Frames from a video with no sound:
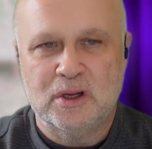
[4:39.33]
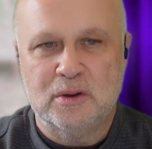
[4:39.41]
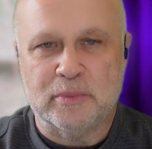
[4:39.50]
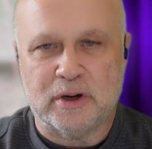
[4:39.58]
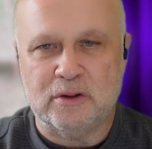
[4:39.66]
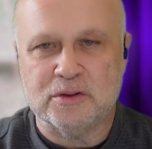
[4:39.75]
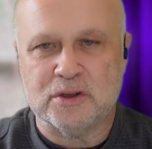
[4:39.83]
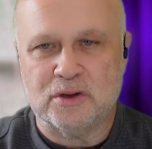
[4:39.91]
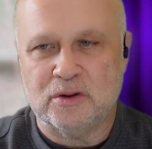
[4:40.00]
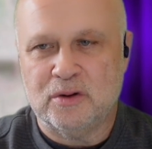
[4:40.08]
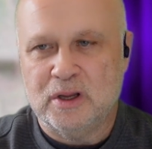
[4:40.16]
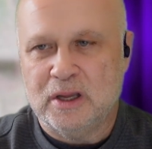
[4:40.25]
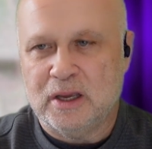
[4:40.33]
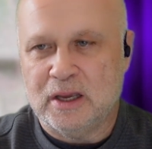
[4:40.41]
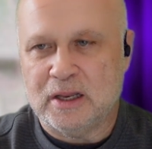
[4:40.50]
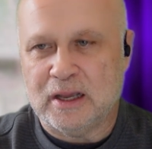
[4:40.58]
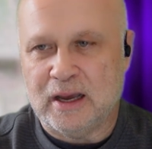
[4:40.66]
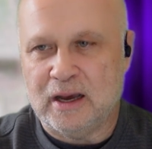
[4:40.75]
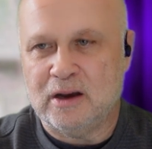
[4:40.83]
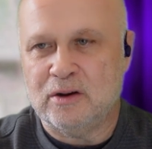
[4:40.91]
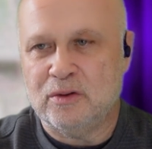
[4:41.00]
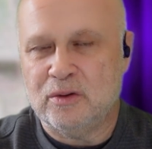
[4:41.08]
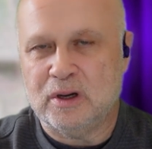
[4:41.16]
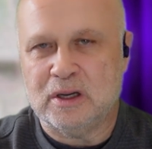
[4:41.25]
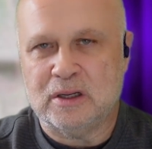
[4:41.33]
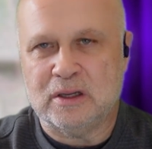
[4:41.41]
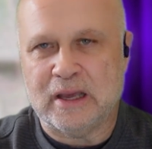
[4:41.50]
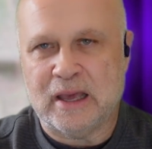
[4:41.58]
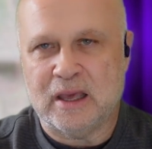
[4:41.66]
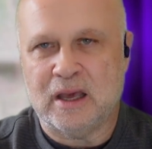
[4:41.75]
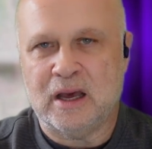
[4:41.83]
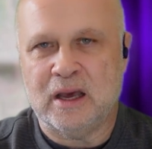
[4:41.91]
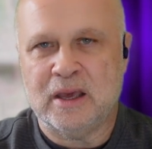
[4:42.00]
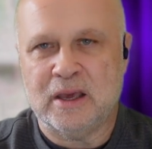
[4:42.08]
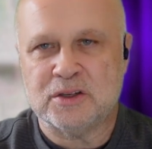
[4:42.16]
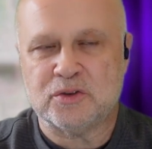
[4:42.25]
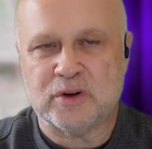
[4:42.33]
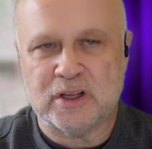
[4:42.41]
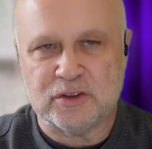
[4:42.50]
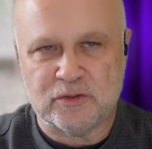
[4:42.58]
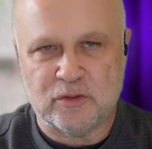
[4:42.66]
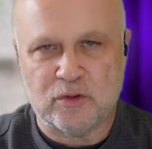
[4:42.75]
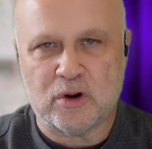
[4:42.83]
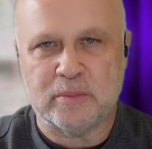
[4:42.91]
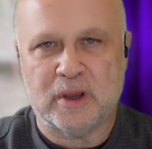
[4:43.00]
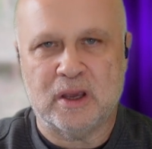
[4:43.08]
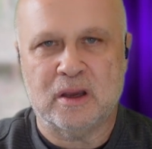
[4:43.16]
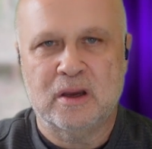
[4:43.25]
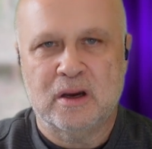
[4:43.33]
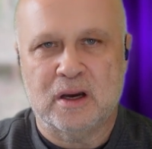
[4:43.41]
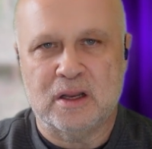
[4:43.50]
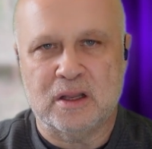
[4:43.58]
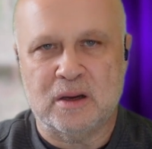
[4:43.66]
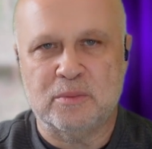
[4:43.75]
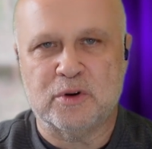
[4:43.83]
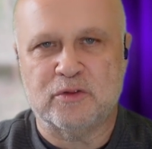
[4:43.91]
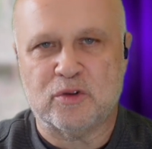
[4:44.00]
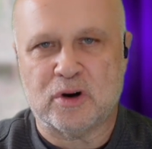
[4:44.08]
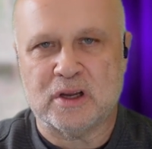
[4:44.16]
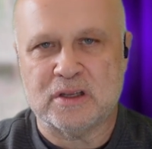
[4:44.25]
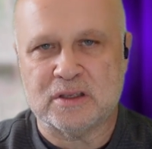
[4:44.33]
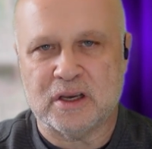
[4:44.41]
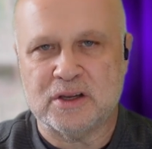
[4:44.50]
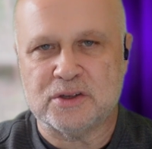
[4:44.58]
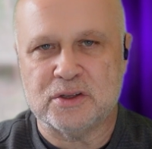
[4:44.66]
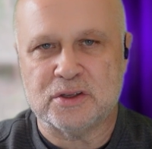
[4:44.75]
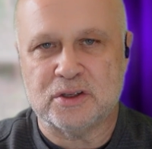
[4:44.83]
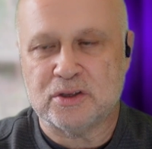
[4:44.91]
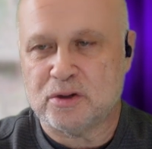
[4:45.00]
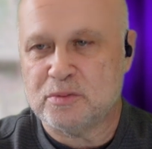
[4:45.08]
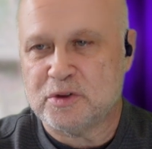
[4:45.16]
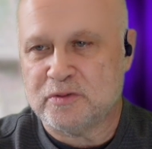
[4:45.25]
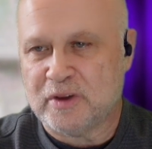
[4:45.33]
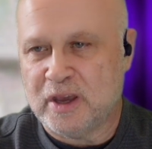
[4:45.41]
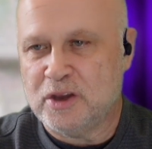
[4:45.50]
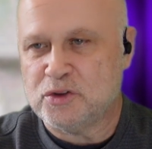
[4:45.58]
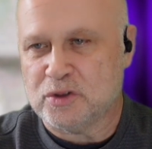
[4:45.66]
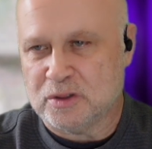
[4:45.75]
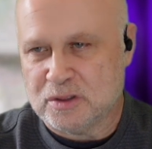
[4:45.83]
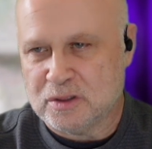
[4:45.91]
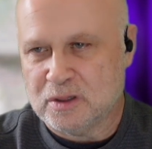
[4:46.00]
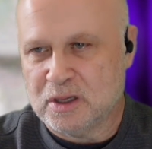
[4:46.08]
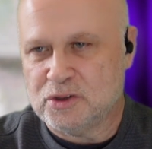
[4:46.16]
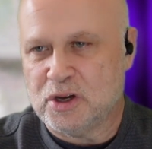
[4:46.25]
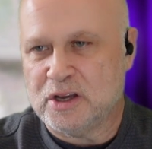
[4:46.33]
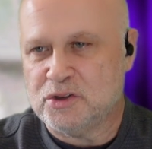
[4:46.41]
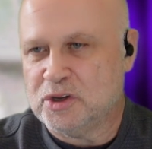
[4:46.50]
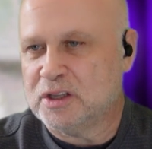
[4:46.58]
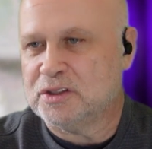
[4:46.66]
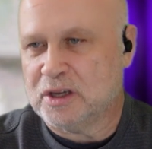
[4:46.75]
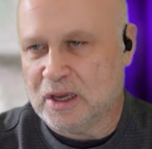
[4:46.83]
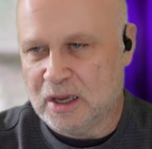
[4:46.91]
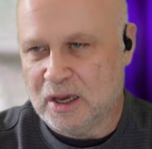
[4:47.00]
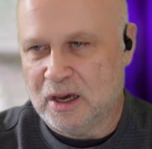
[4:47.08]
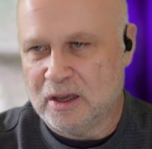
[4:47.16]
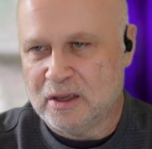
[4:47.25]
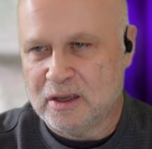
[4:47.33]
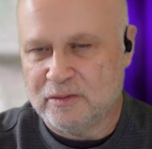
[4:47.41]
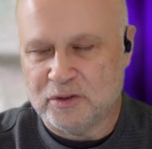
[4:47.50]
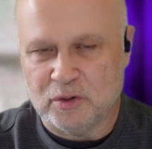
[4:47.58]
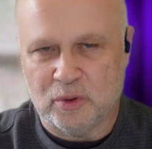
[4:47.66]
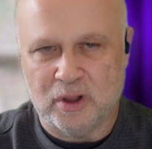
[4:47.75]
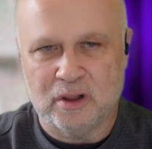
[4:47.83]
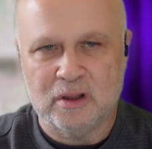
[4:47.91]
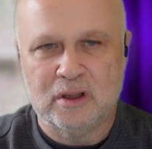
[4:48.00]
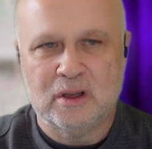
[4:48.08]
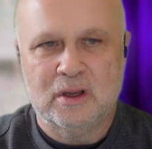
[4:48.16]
but also in how AI is transforming a number of organizations in terms of agents, agentic AI, if you will,